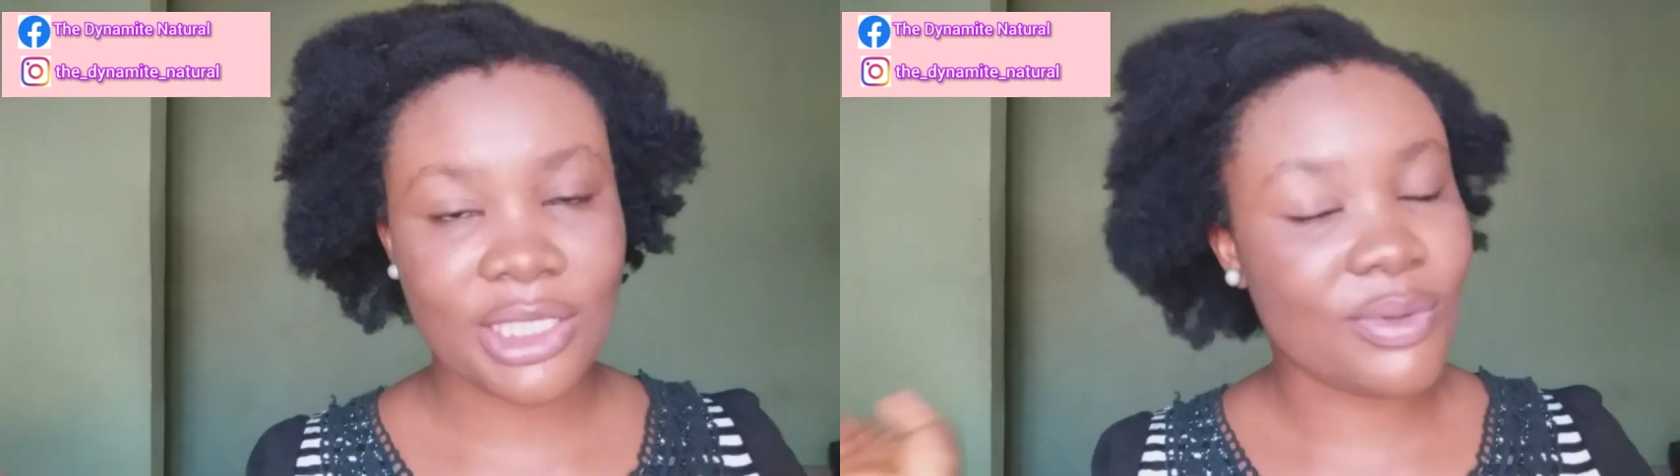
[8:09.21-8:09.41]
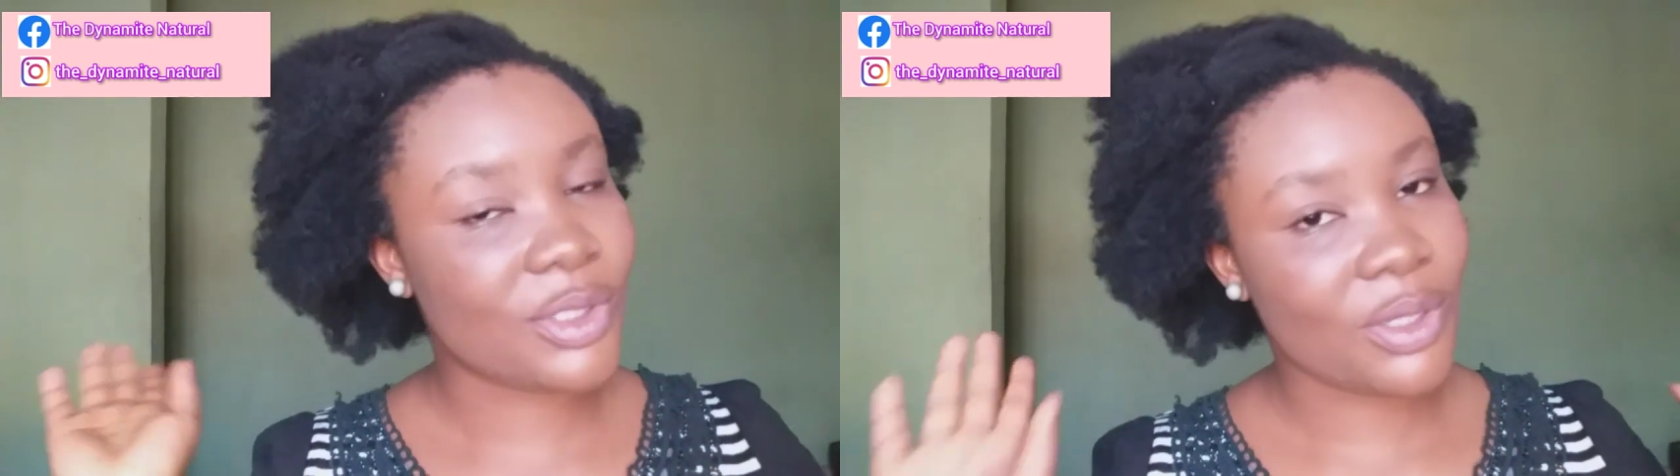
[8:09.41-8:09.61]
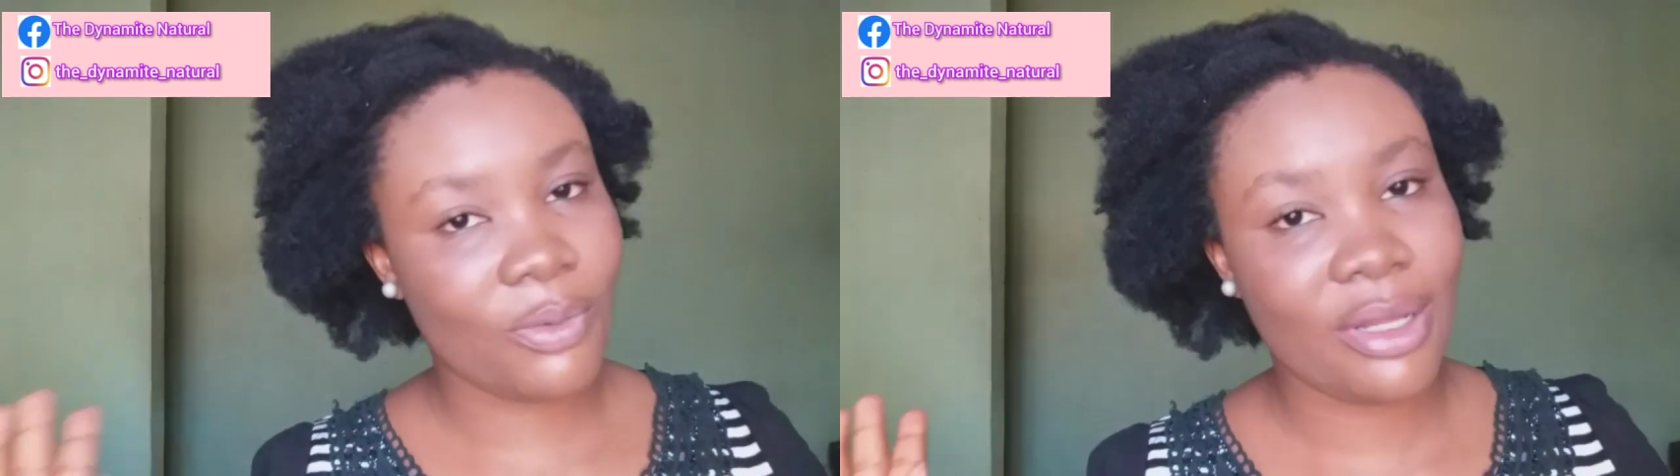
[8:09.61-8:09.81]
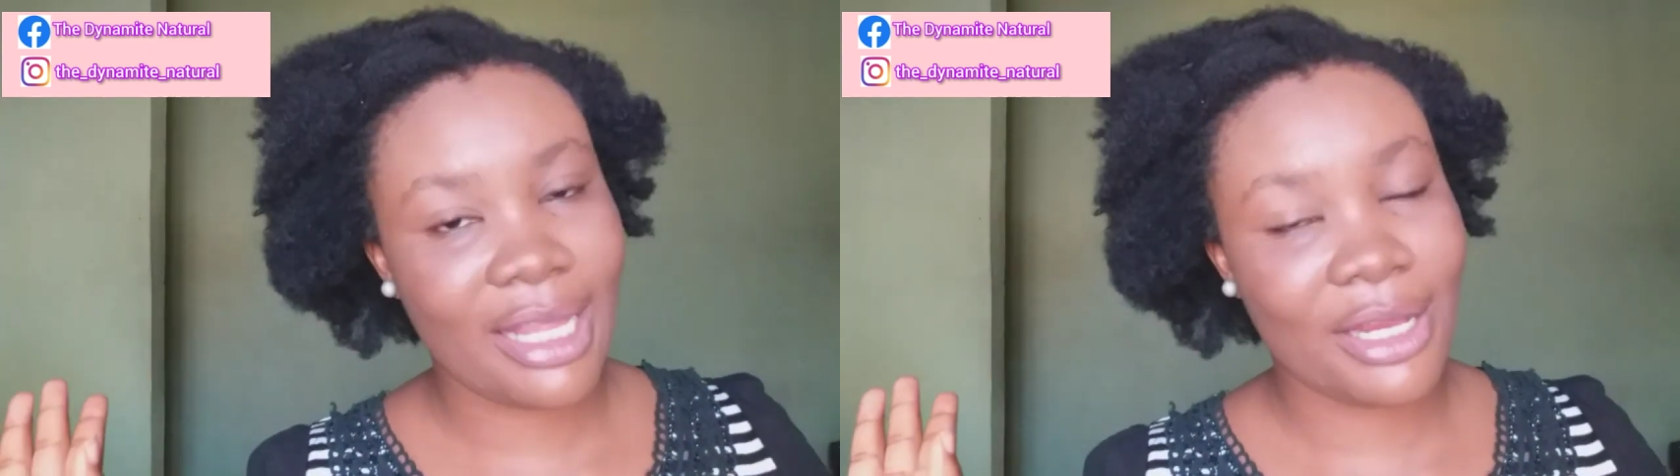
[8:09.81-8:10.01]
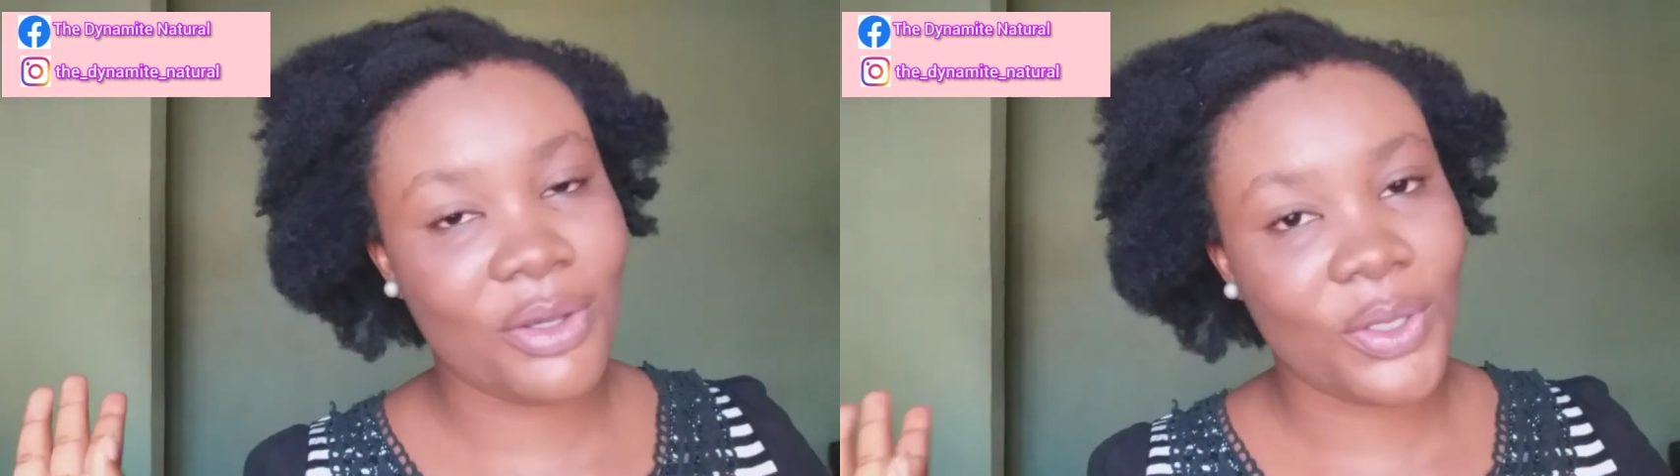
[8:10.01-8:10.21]
with someone that
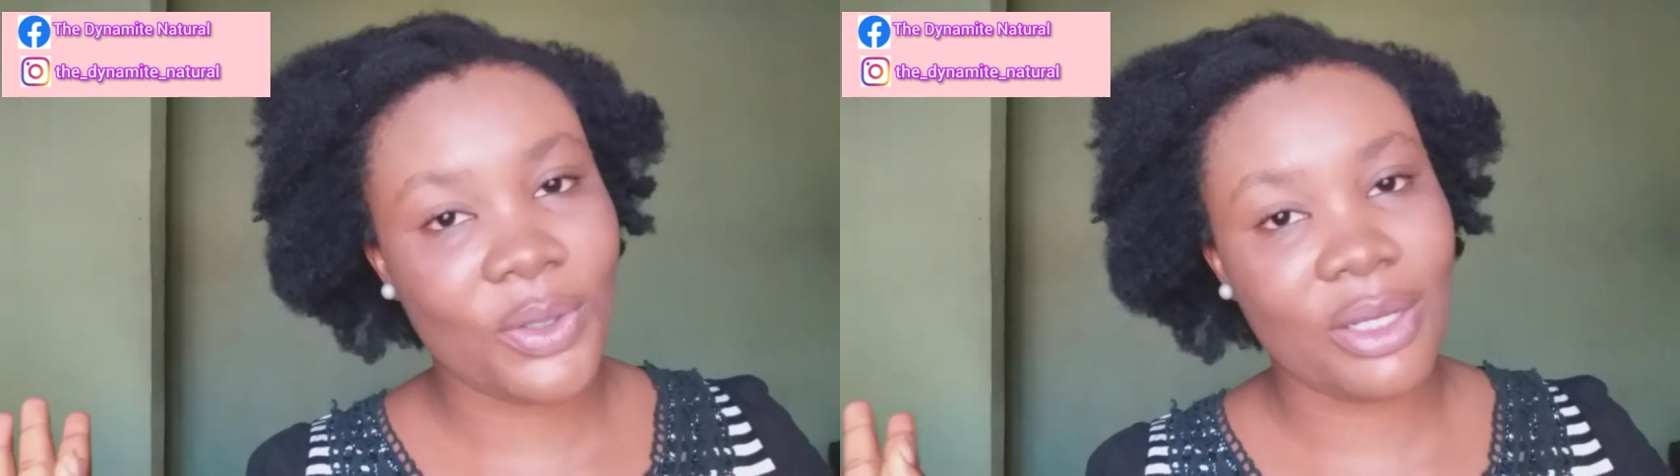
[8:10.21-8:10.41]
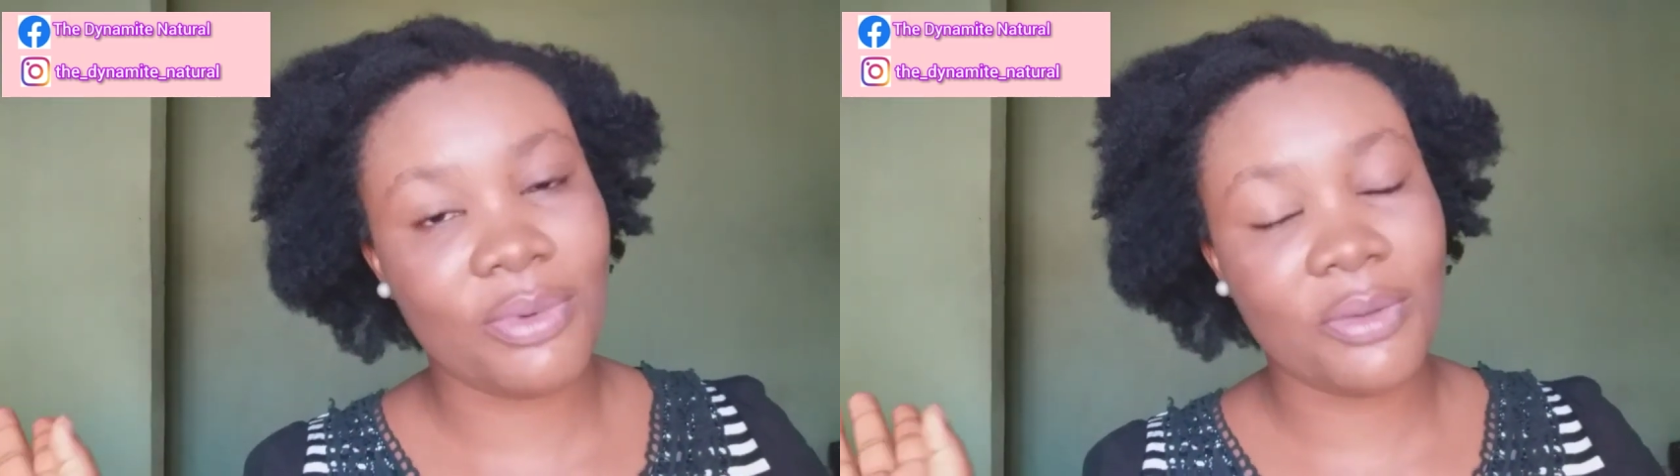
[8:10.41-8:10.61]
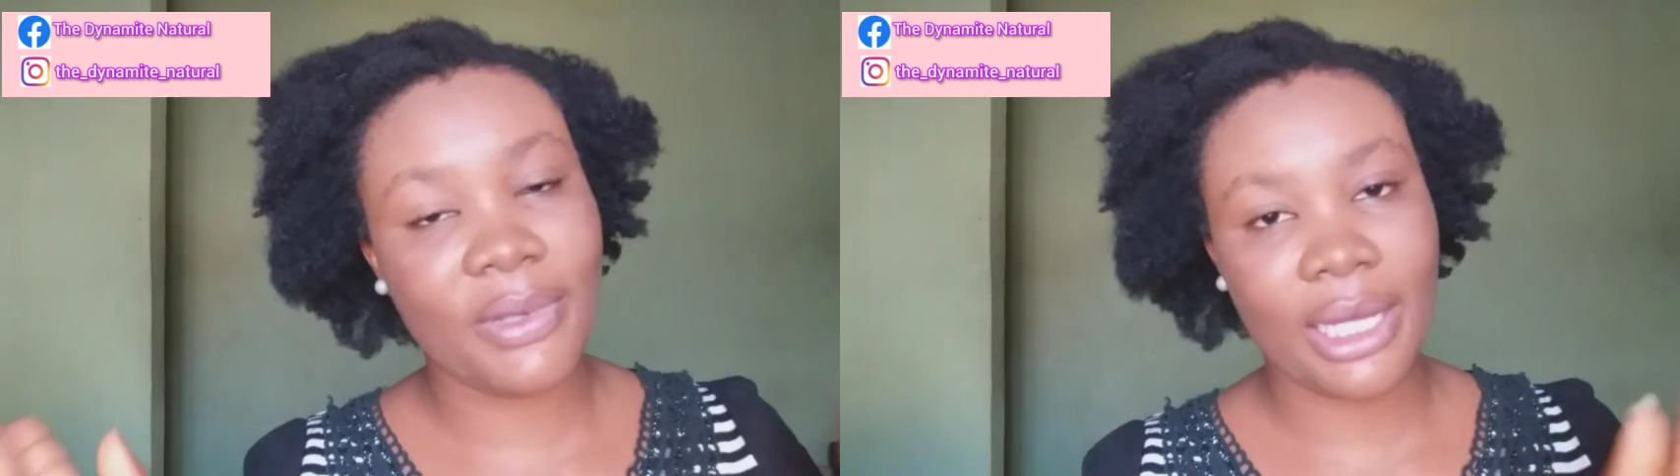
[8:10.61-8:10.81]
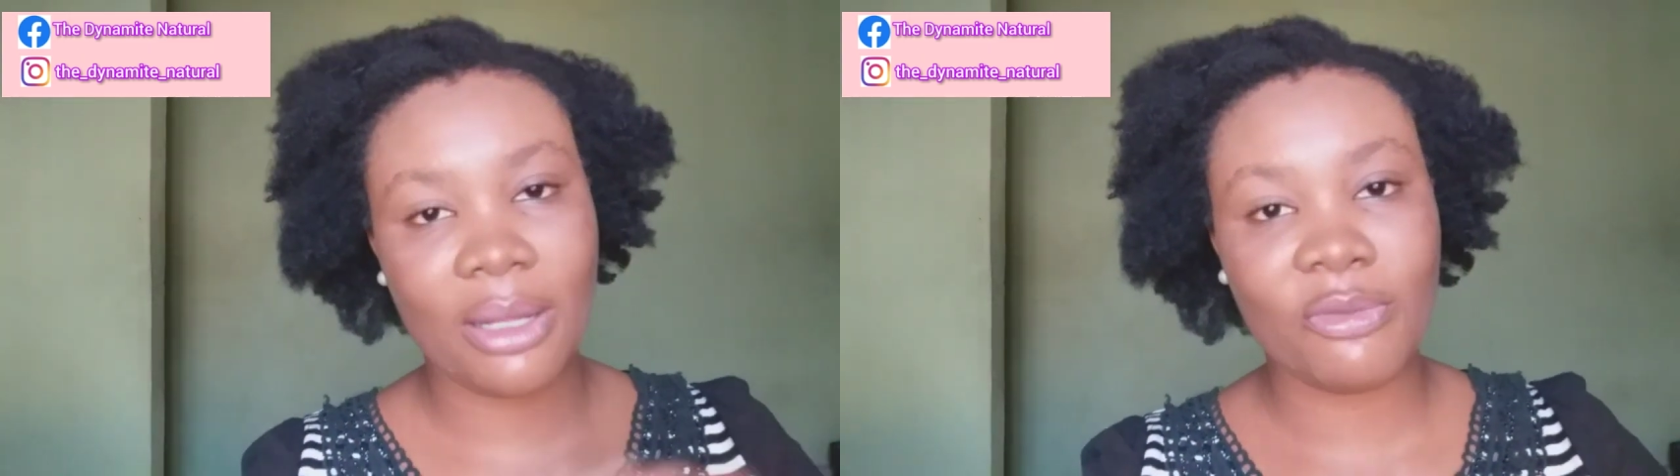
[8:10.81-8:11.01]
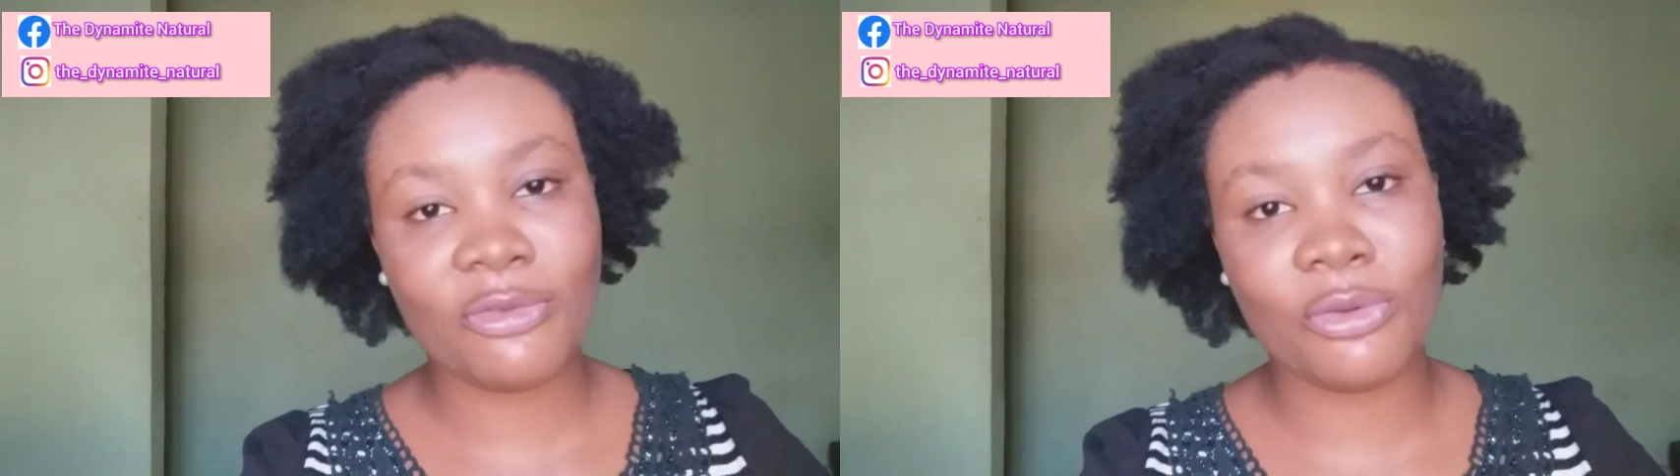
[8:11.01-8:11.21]
you know it will be
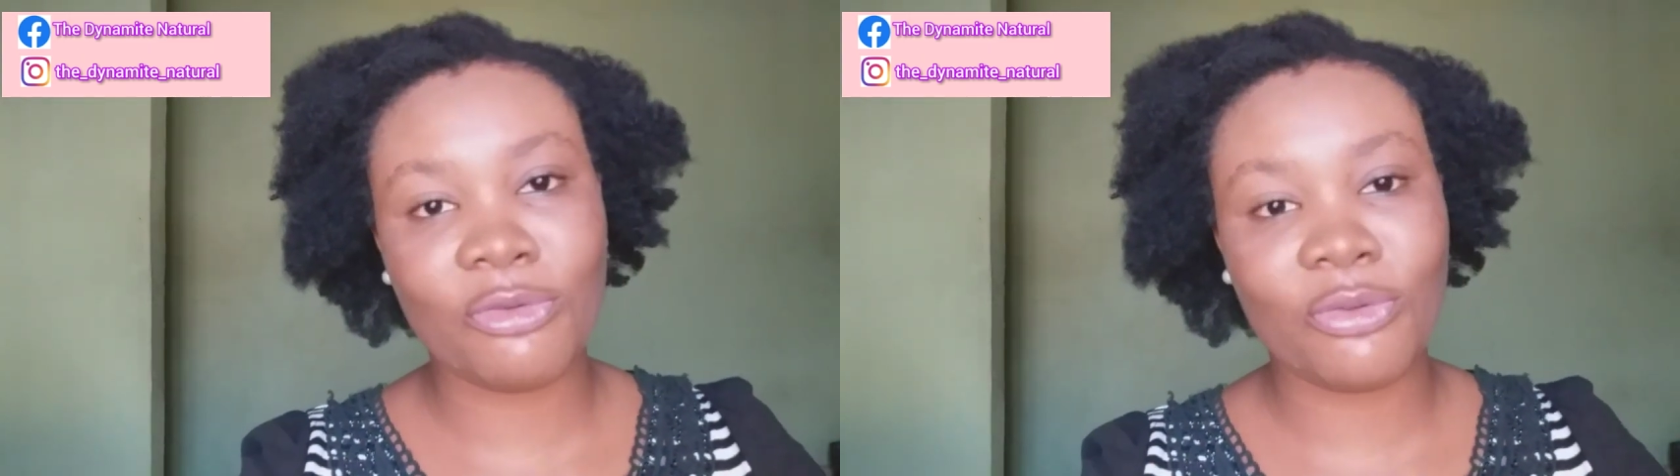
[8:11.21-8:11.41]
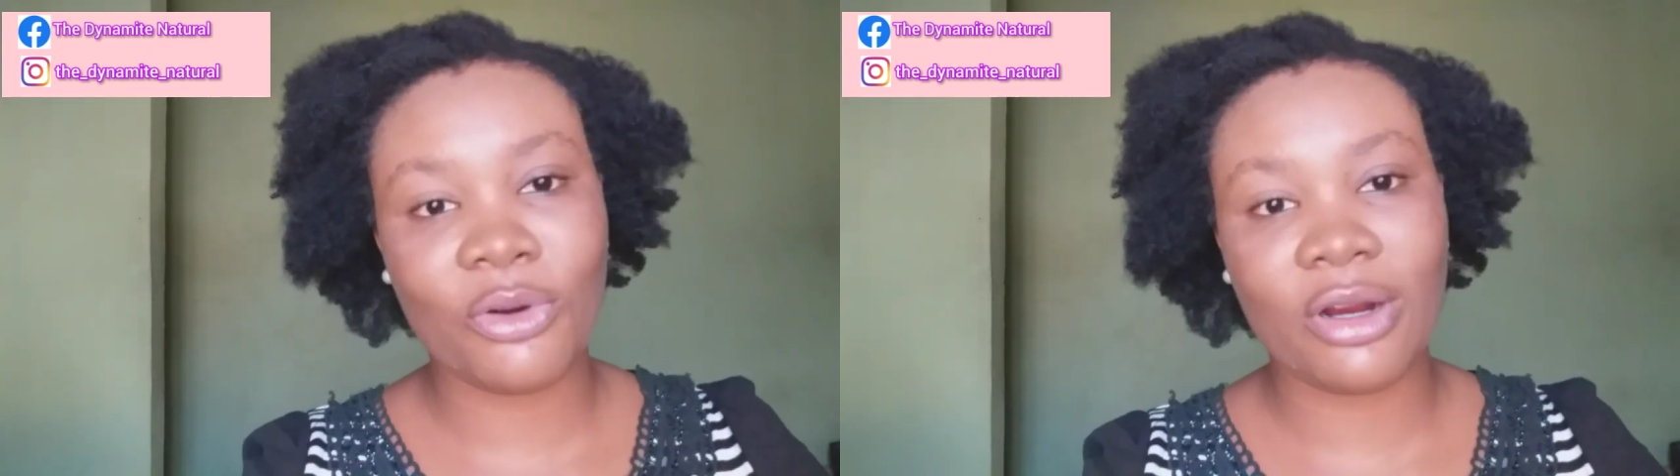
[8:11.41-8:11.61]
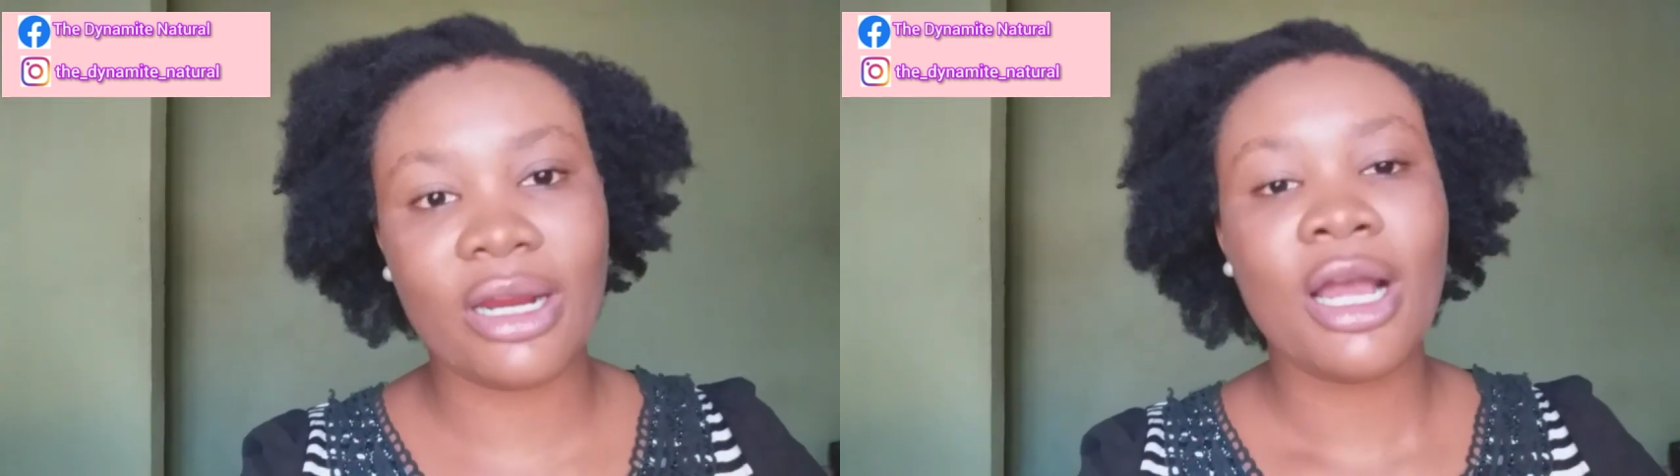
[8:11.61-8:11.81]
helpful for.